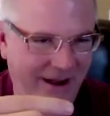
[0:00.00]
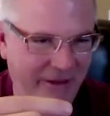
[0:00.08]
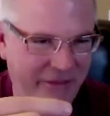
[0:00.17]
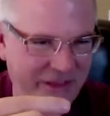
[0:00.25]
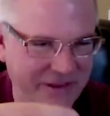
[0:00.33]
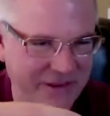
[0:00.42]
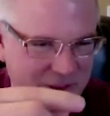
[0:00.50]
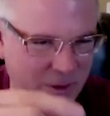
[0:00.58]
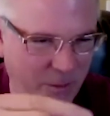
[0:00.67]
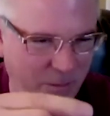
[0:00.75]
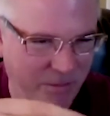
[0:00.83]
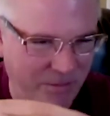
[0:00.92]
I think this
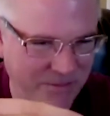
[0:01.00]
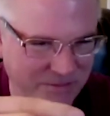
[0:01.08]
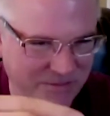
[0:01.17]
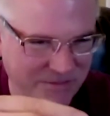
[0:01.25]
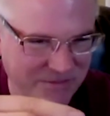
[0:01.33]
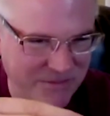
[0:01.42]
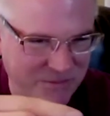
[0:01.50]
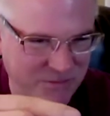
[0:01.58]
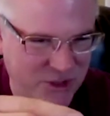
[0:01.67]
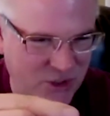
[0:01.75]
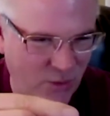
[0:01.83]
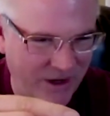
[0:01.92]
little
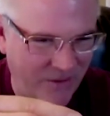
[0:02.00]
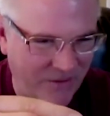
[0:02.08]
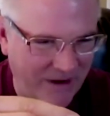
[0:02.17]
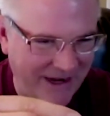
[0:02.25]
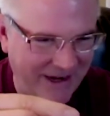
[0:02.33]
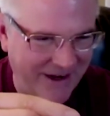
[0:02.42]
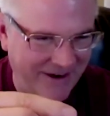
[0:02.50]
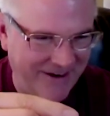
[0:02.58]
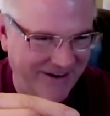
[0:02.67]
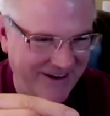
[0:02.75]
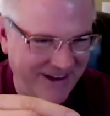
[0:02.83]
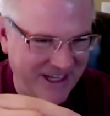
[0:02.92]
squiggle right
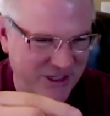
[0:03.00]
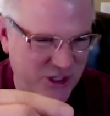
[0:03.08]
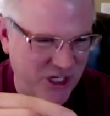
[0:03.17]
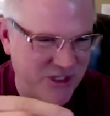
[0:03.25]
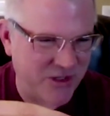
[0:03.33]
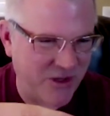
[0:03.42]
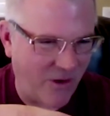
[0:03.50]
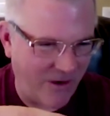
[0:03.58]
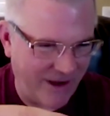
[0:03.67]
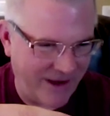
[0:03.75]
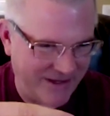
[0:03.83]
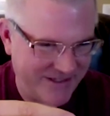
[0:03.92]
here is just
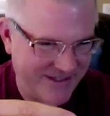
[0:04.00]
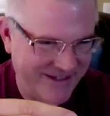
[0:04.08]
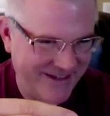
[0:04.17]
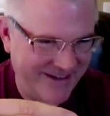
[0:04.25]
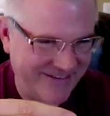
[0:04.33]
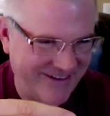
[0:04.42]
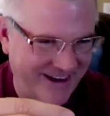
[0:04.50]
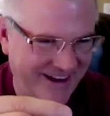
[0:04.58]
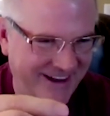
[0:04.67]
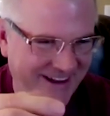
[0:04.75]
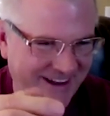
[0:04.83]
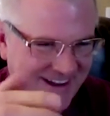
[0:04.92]
noise,
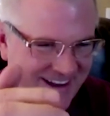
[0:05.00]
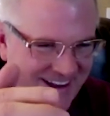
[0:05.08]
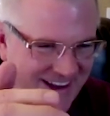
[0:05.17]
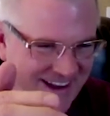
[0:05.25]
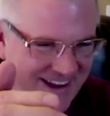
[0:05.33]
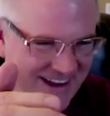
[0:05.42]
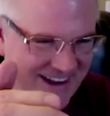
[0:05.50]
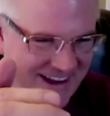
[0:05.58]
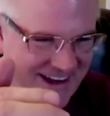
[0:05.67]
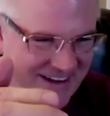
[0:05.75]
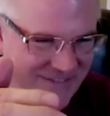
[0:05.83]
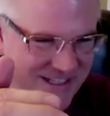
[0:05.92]
right?
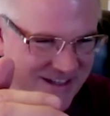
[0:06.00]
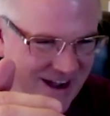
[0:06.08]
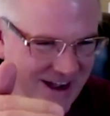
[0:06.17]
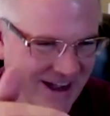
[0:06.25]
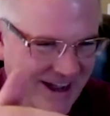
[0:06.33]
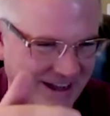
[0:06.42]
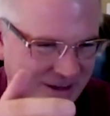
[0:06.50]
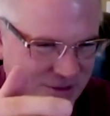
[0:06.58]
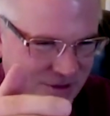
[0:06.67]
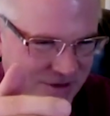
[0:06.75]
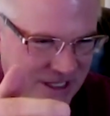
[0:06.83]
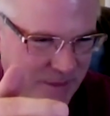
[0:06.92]
And if it's not, it
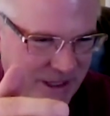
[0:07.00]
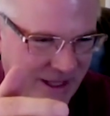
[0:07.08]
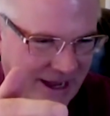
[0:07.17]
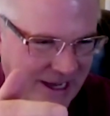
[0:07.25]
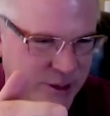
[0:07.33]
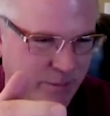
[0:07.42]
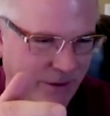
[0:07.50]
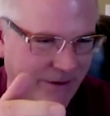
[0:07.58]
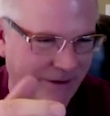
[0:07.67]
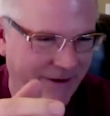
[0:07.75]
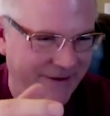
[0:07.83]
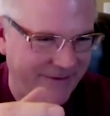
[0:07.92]
turns out to be the
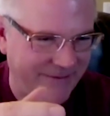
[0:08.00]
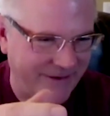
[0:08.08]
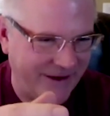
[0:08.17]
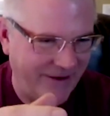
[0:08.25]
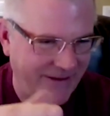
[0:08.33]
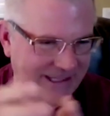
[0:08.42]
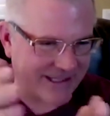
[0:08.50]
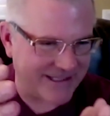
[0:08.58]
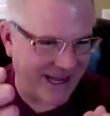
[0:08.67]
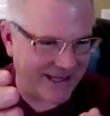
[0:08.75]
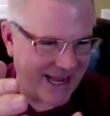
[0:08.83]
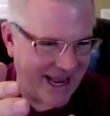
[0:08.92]
iceberg, you know, like the
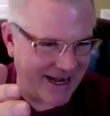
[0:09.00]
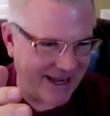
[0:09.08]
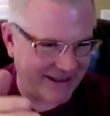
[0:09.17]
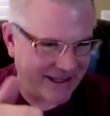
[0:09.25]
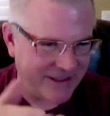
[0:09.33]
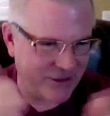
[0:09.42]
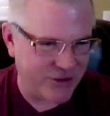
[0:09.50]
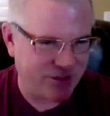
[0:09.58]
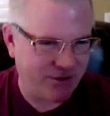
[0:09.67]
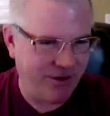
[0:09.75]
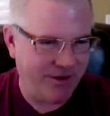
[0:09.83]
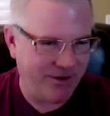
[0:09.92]
Titanic, then you're
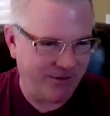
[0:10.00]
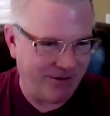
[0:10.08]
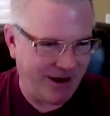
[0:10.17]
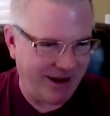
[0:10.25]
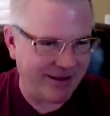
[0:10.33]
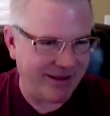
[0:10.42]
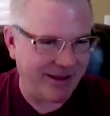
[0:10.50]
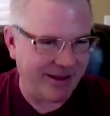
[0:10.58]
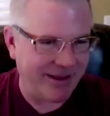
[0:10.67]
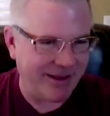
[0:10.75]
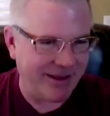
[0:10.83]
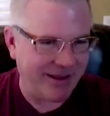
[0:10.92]
screwed, right?
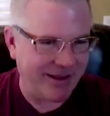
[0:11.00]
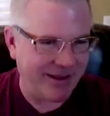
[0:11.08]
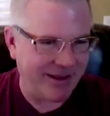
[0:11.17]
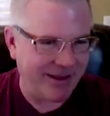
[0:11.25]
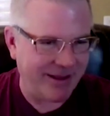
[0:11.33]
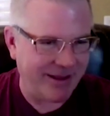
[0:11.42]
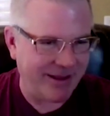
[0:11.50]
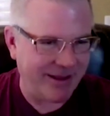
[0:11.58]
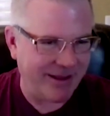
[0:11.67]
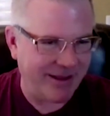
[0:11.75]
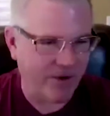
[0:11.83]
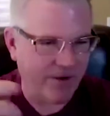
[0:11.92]
Like,
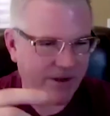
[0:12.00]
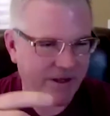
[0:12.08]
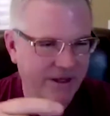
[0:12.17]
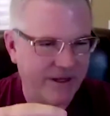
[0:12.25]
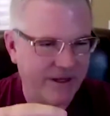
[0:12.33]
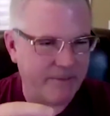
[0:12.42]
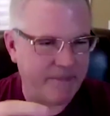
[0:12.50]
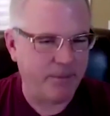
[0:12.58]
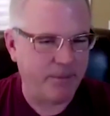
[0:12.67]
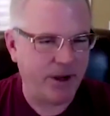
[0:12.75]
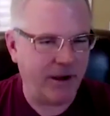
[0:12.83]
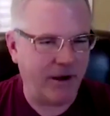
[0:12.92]
so,
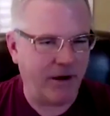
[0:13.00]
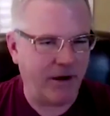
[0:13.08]
but